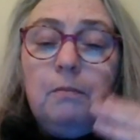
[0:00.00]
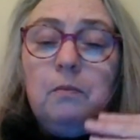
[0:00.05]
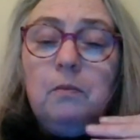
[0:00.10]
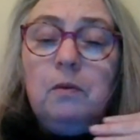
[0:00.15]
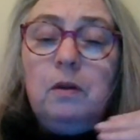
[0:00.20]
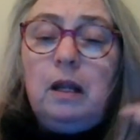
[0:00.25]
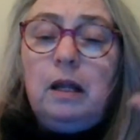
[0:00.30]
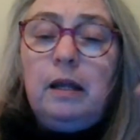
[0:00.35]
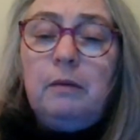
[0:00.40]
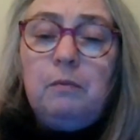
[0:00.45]

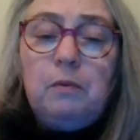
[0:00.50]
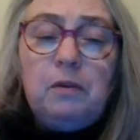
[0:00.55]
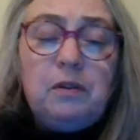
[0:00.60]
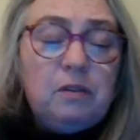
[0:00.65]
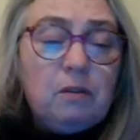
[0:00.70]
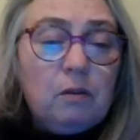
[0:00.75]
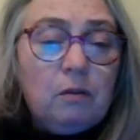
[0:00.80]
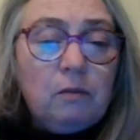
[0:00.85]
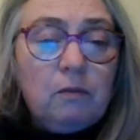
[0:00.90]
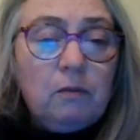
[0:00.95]
like with
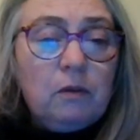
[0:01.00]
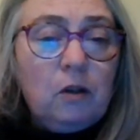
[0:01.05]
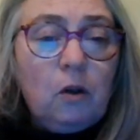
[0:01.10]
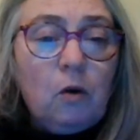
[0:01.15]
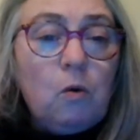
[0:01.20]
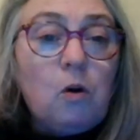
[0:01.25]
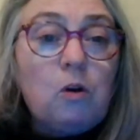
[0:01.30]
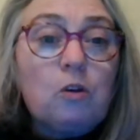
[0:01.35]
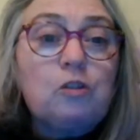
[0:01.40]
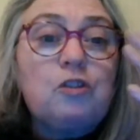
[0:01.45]

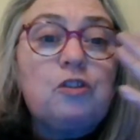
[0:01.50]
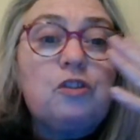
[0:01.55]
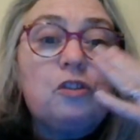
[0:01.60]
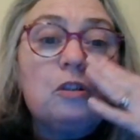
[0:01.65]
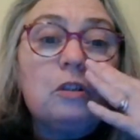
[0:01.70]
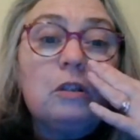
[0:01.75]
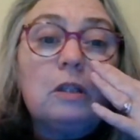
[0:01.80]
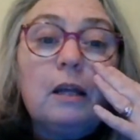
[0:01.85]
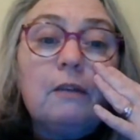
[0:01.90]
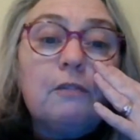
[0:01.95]
low
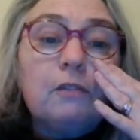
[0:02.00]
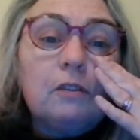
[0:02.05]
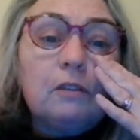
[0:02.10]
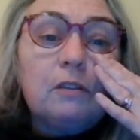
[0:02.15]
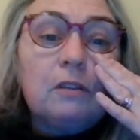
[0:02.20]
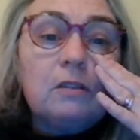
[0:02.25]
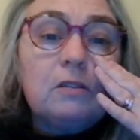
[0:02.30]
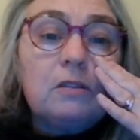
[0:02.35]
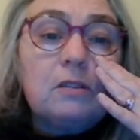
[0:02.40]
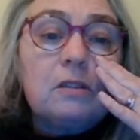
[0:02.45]
oxygen
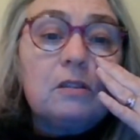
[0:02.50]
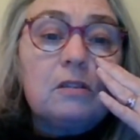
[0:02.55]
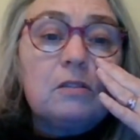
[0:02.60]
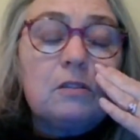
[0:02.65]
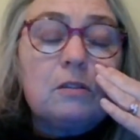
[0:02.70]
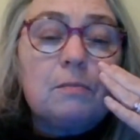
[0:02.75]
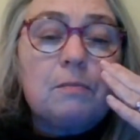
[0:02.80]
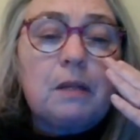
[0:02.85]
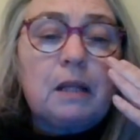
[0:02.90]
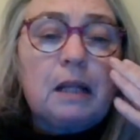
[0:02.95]
levels,
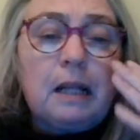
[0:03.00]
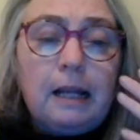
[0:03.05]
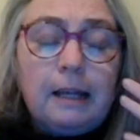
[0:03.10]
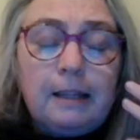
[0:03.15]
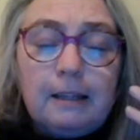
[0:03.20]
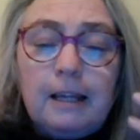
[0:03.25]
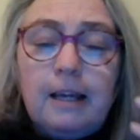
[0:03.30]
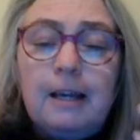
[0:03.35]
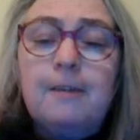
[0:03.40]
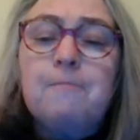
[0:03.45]
something
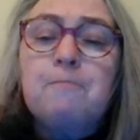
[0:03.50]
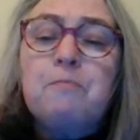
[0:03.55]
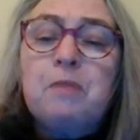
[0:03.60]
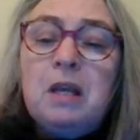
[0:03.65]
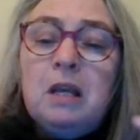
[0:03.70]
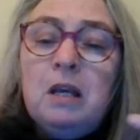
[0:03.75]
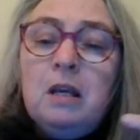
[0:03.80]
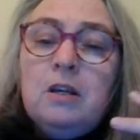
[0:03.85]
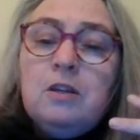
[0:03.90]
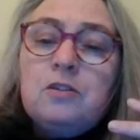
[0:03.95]
like that.
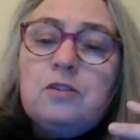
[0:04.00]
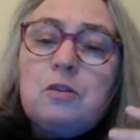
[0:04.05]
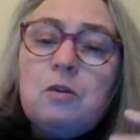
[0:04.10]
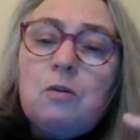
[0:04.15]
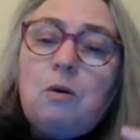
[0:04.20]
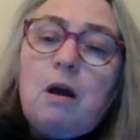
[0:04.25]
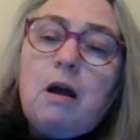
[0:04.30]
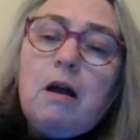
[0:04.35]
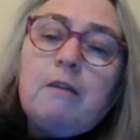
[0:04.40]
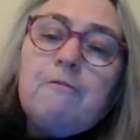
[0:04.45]

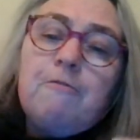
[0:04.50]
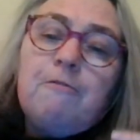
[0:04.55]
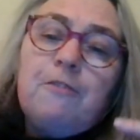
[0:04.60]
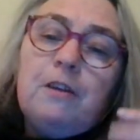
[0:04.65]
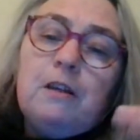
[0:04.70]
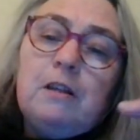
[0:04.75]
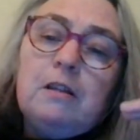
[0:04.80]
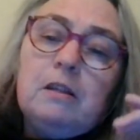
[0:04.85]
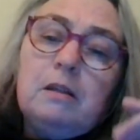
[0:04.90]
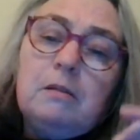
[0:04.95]
So I
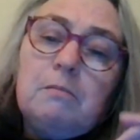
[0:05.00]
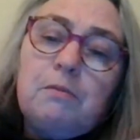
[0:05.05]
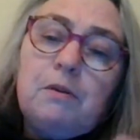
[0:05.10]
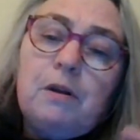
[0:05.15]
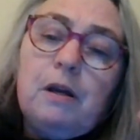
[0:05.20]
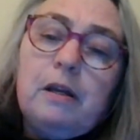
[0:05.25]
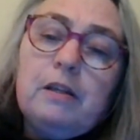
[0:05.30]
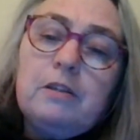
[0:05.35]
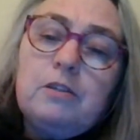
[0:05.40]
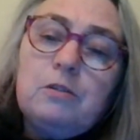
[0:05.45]
feel that
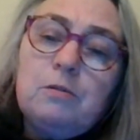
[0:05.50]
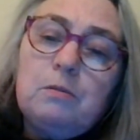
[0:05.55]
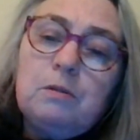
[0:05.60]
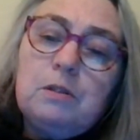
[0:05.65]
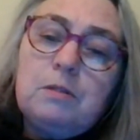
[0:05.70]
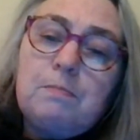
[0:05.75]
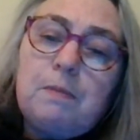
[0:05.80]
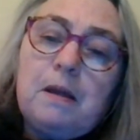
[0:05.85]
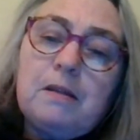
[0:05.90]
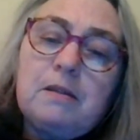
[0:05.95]
prior to
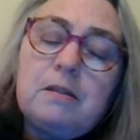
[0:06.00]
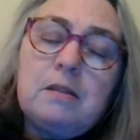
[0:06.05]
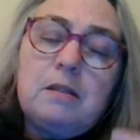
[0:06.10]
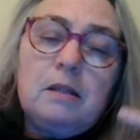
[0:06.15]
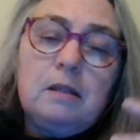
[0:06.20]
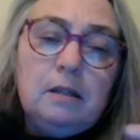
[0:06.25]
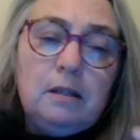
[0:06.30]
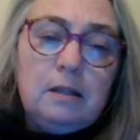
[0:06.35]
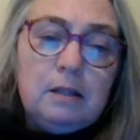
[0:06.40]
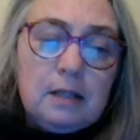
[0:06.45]
his
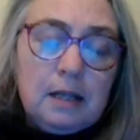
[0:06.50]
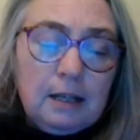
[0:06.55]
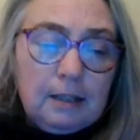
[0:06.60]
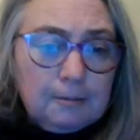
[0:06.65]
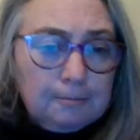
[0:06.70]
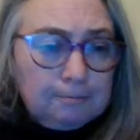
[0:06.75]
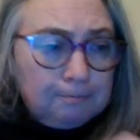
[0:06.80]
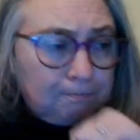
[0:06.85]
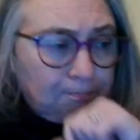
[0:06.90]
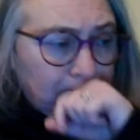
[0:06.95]
passing, your dad
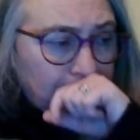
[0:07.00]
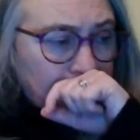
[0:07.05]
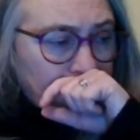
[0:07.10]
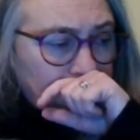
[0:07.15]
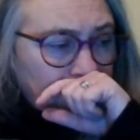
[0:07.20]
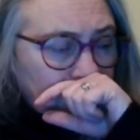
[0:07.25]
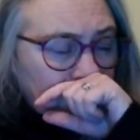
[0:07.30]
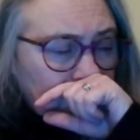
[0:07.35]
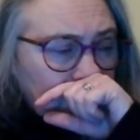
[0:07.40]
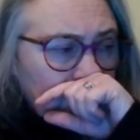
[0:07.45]

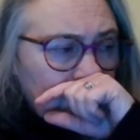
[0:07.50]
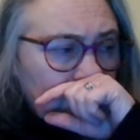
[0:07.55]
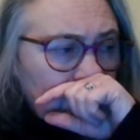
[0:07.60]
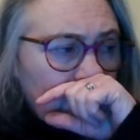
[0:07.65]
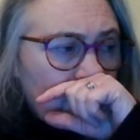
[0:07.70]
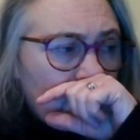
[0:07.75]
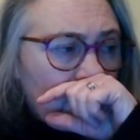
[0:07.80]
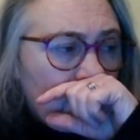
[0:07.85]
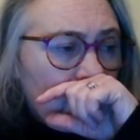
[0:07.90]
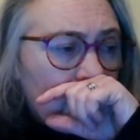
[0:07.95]

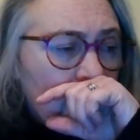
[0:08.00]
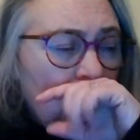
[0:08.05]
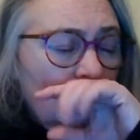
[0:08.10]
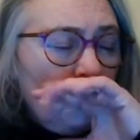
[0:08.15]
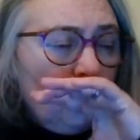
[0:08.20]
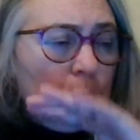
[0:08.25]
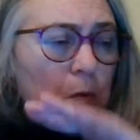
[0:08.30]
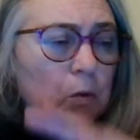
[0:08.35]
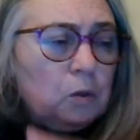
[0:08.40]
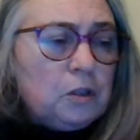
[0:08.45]

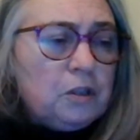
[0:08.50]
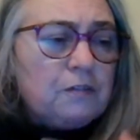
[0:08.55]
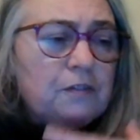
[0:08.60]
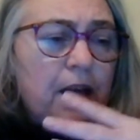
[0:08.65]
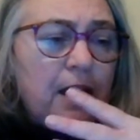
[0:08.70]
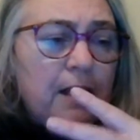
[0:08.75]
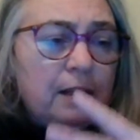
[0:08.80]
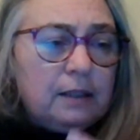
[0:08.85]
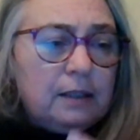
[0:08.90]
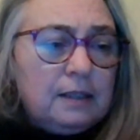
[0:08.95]
would have
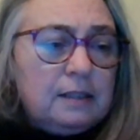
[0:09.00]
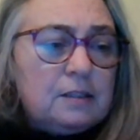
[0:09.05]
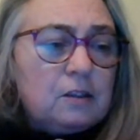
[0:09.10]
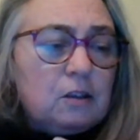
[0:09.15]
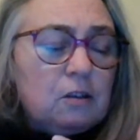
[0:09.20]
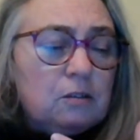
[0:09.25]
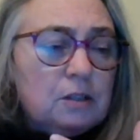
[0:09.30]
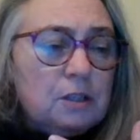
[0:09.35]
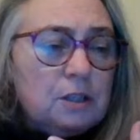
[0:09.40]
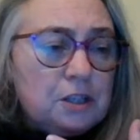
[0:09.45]
had these
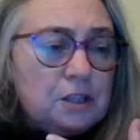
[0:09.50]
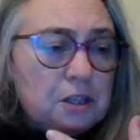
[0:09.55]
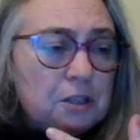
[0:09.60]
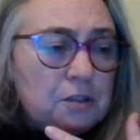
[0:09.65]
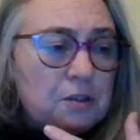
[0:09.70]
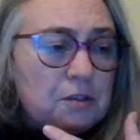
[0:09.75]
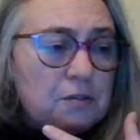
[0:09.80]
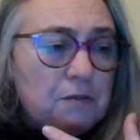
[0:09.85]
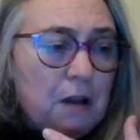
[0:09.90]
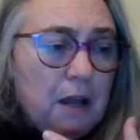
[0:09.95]

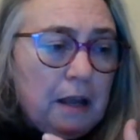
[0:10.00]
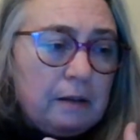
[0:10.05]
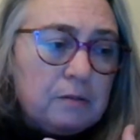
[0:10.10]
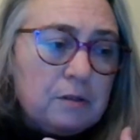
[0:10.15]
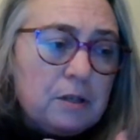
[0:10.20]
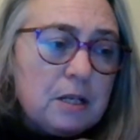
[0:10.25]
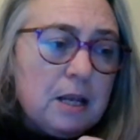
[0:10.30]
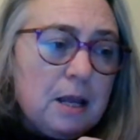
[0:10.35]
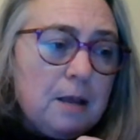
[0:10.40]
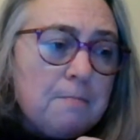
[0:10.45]
conditions
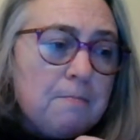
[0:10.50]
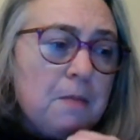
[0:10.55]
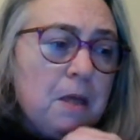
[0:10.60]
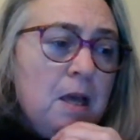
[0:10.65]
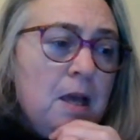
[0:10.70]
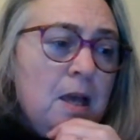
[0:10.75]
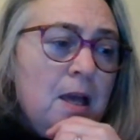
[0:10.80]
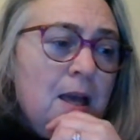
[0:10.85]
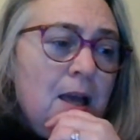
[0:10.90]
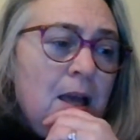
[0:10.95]
around him.
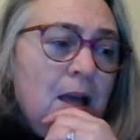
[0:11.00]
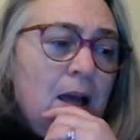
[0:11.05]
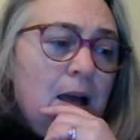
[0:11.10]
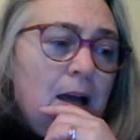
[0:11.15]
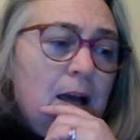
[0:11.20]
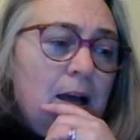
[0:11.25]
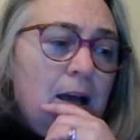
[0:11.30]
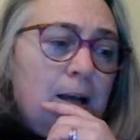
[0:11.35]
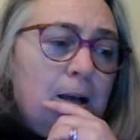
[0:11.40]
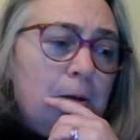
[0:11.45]

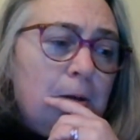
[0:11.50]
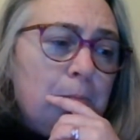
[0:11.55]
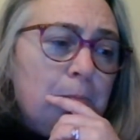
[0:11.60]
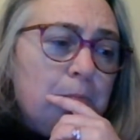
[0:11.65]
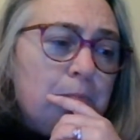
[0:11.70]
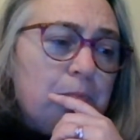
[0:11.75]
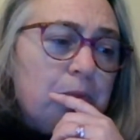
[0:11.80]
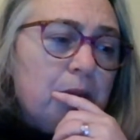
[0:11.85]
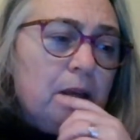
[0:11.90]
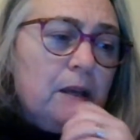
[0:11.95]
And